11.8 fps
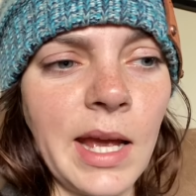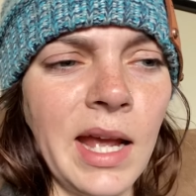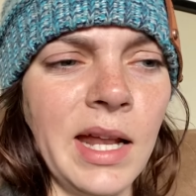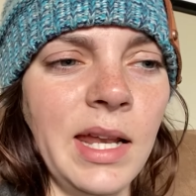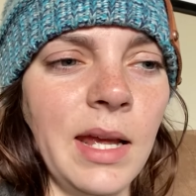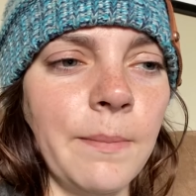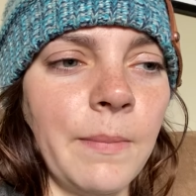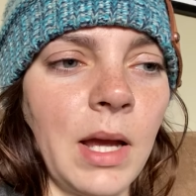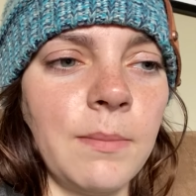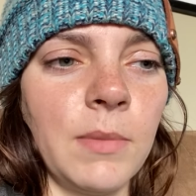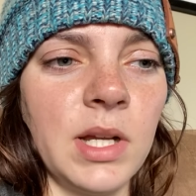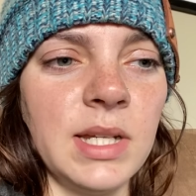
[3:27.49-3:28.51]
And in
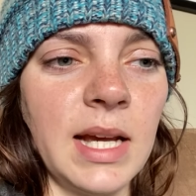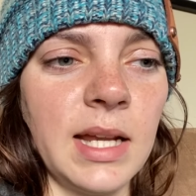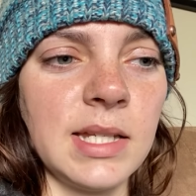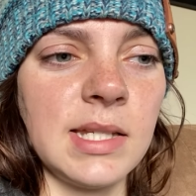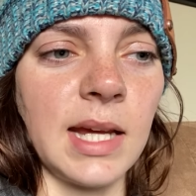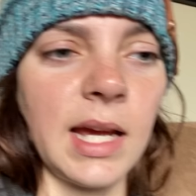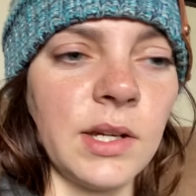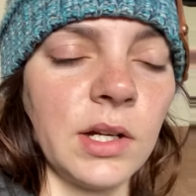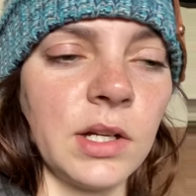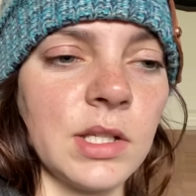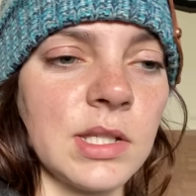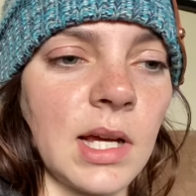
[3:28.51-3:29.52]
my Montana
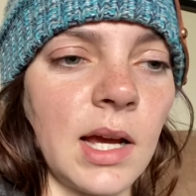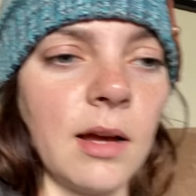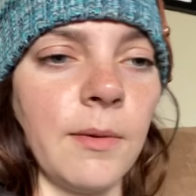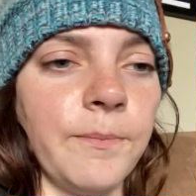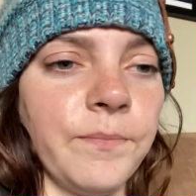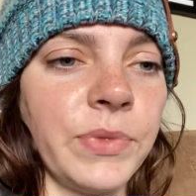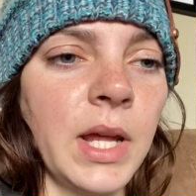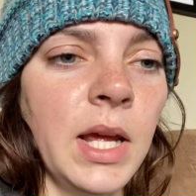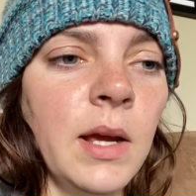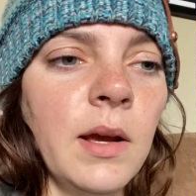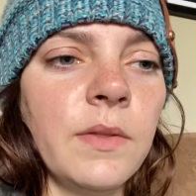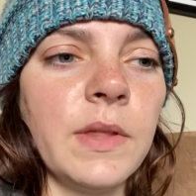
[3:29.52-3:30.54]
standards,
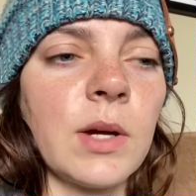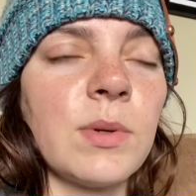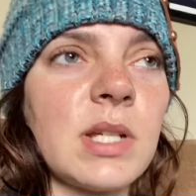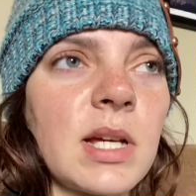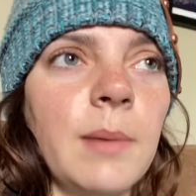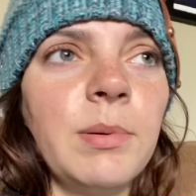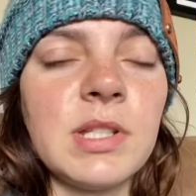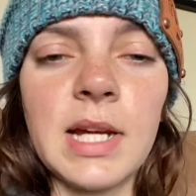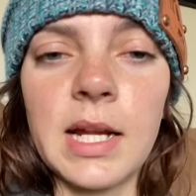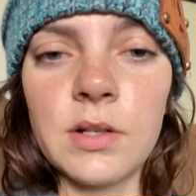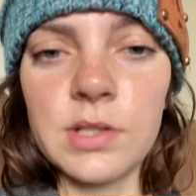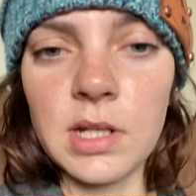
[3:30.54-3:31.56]
there was a couple
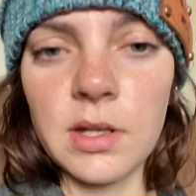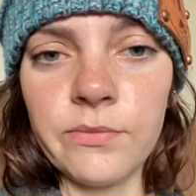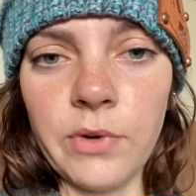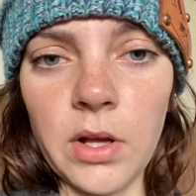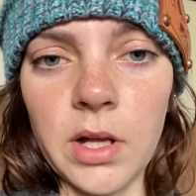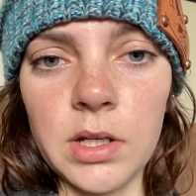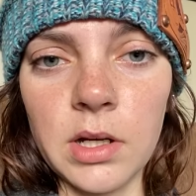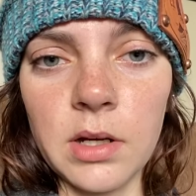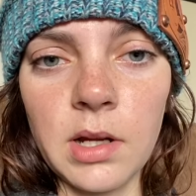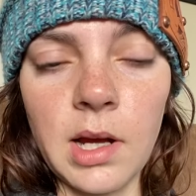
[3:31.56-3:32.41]
standards it could fall under,